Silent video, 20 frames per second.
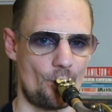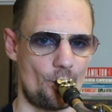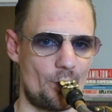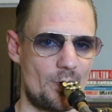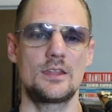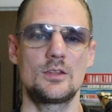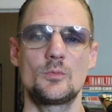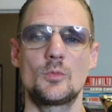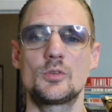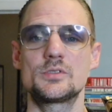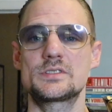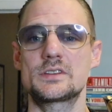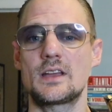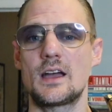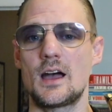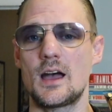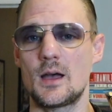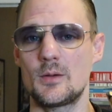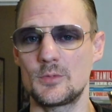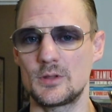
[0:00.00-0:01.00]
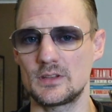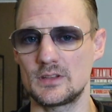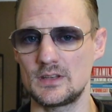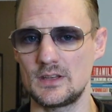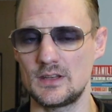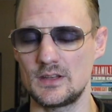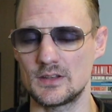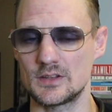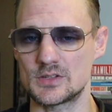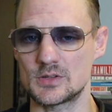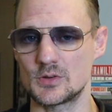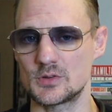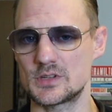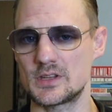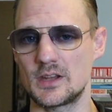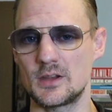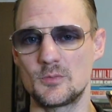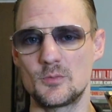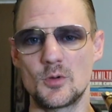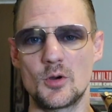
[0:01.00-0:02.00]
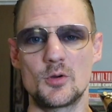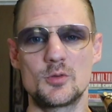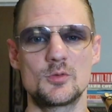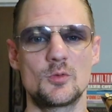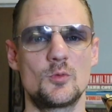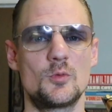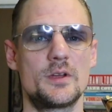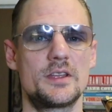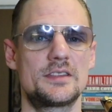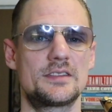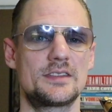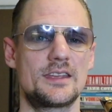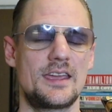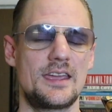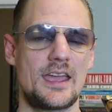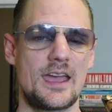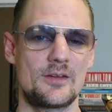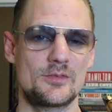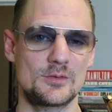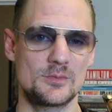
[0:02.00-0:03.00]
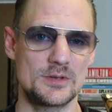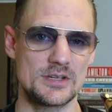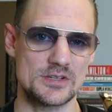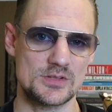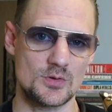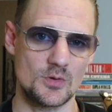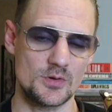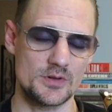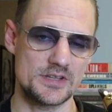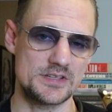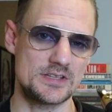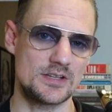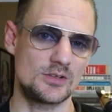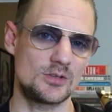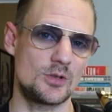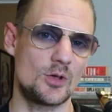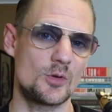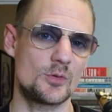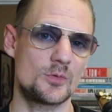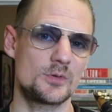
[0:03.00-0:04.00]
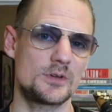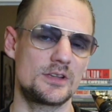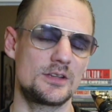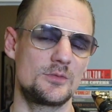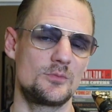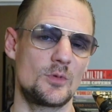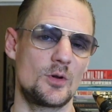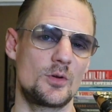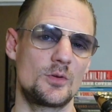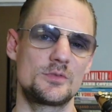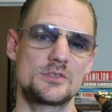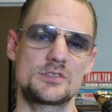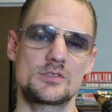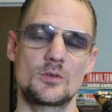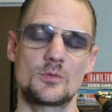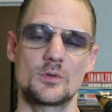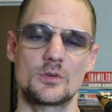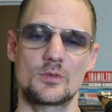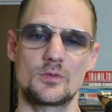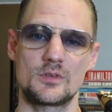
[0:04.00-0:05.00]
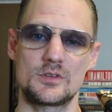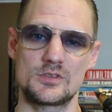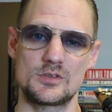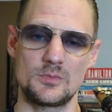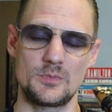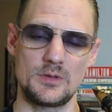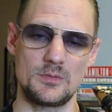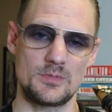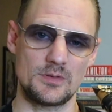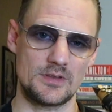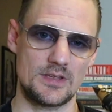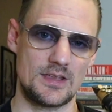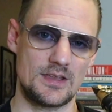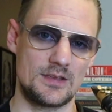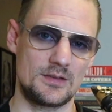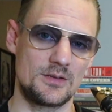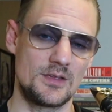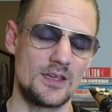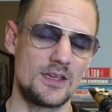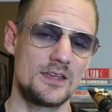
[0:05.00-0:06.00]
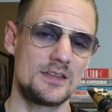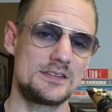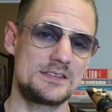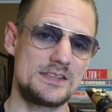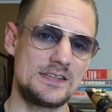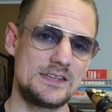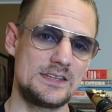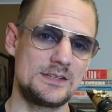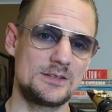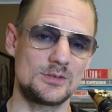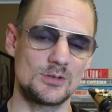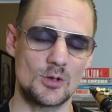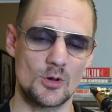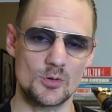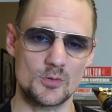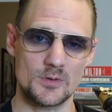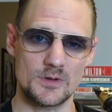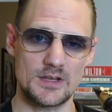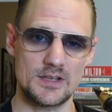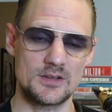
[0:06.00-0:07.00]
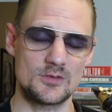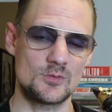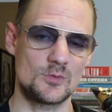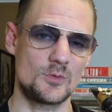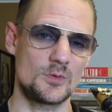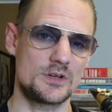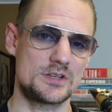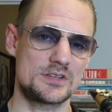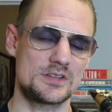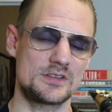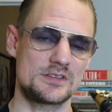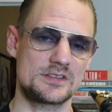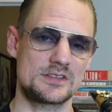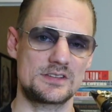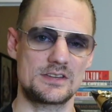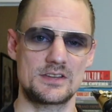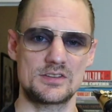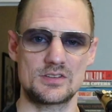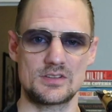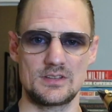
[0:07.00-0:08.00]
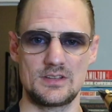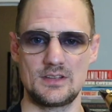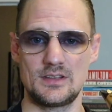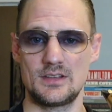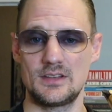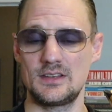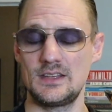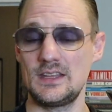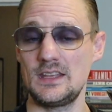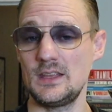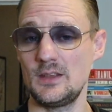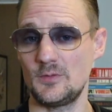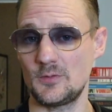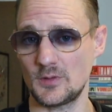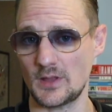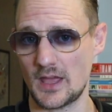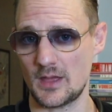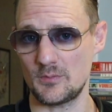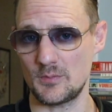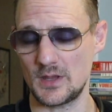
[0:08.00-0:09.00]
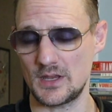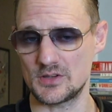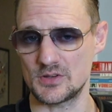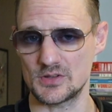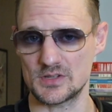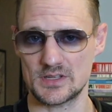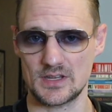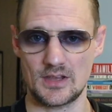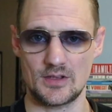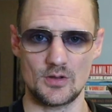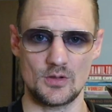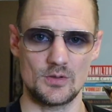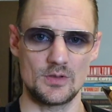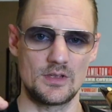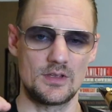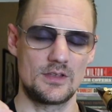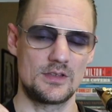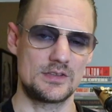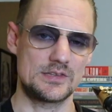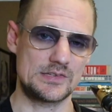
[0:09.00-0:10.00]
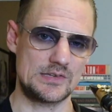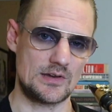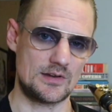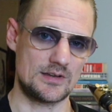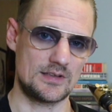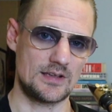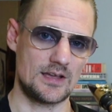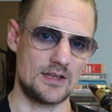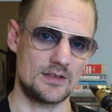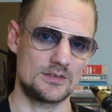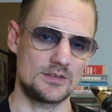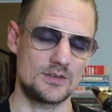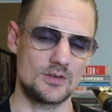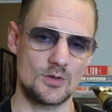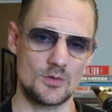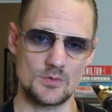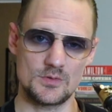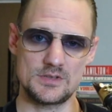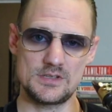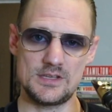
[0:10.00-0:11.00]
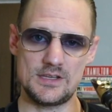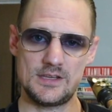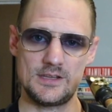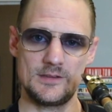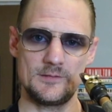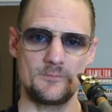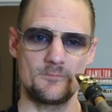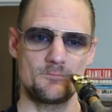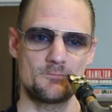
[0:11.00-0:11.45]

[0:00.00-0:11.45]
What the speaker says: And the most commonly associated mode with a half diminished chord is the Locrian mode. So we're going to be playing D Locrian, which is essentially an E flat major scale starting on the note D.